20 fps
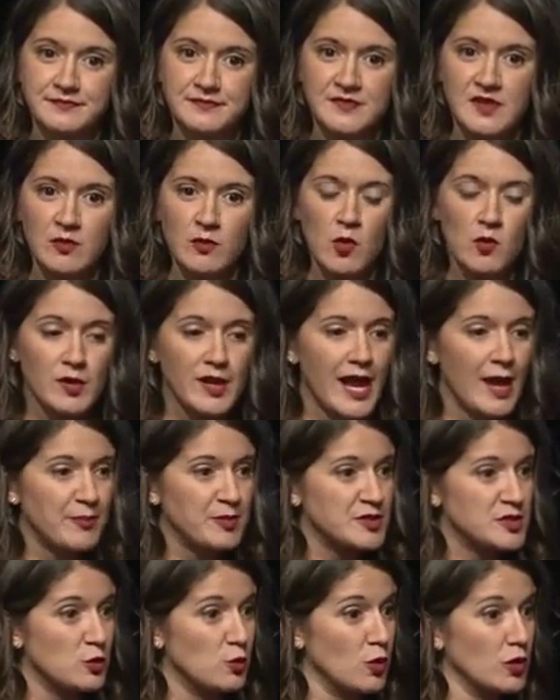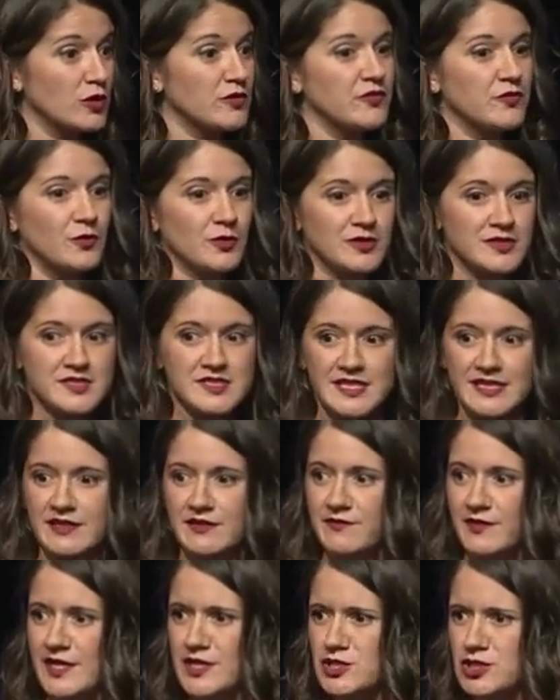What would happen to workforce, to
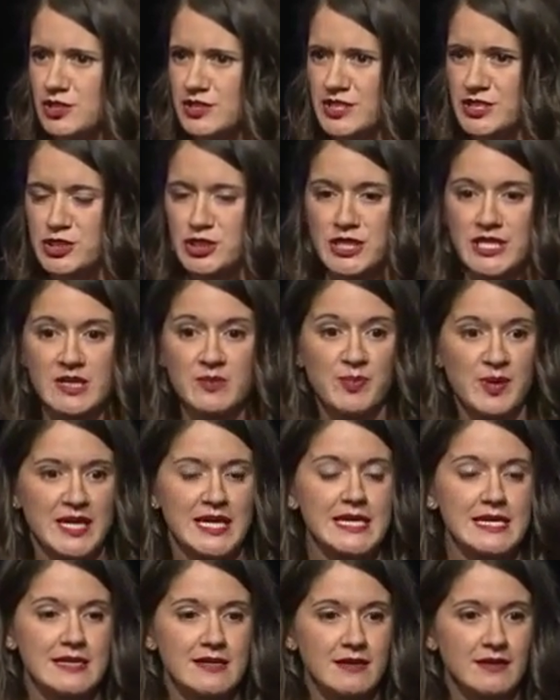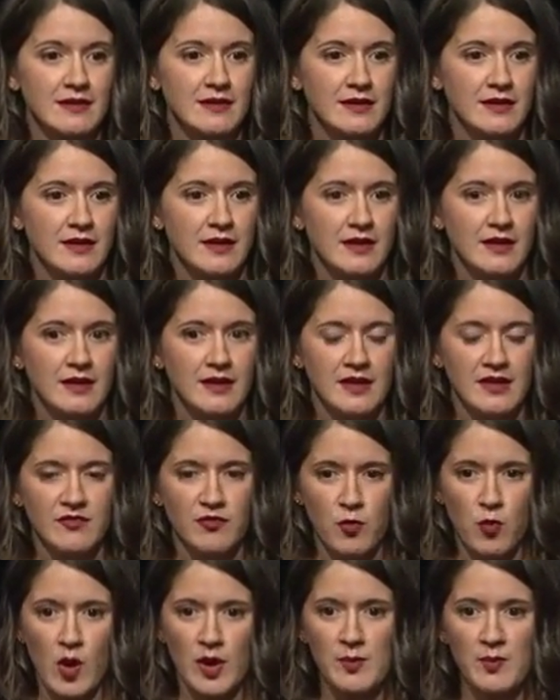innovation, to GDP, if
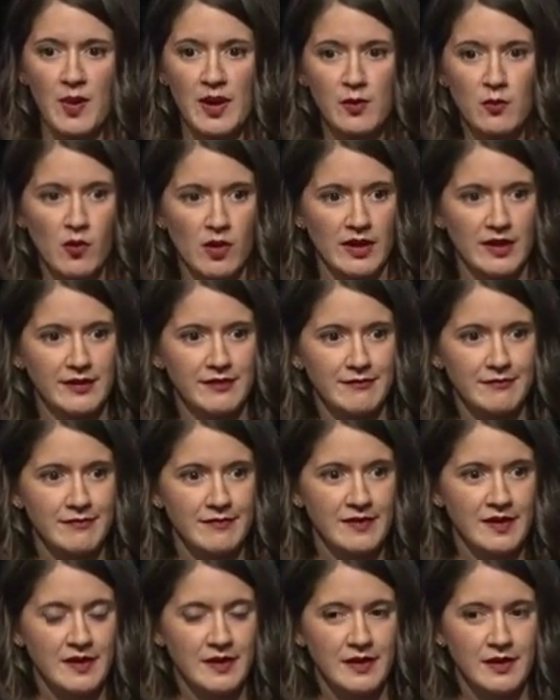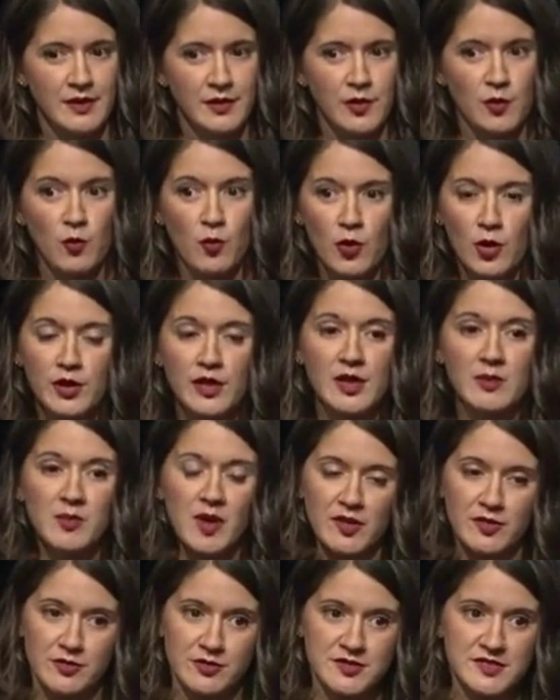one by one, the working
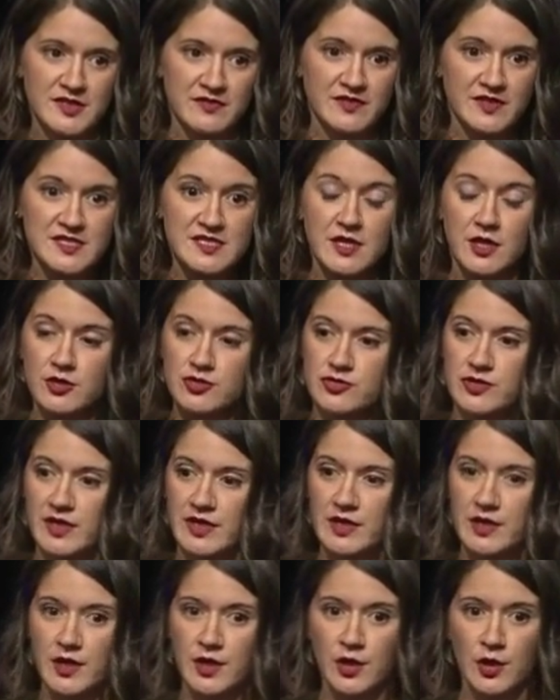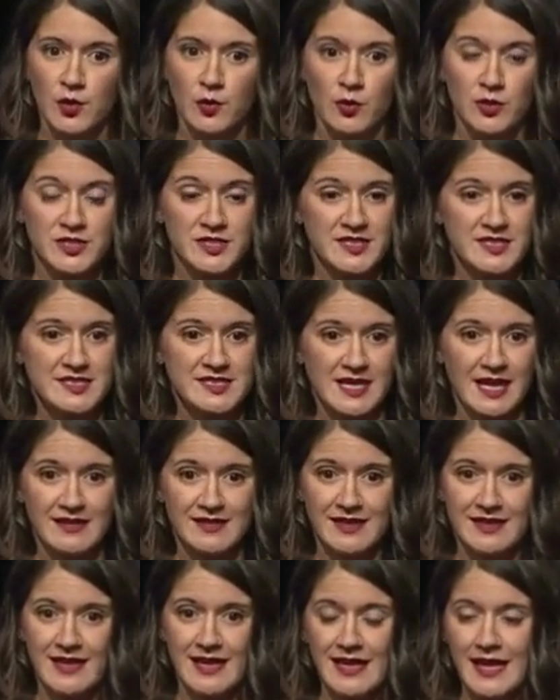mothers of this country were to decide
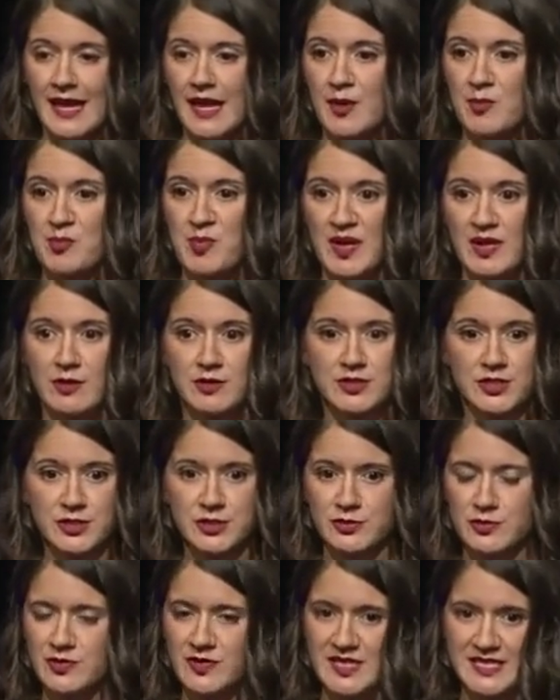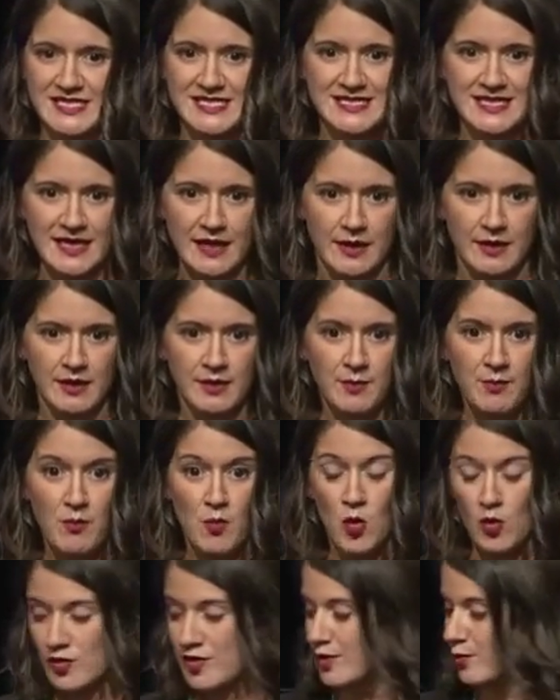that they can't bear to do this thing
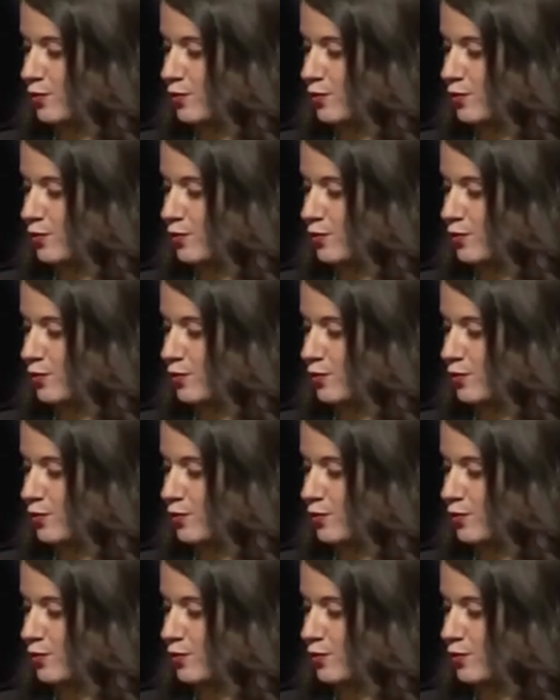more than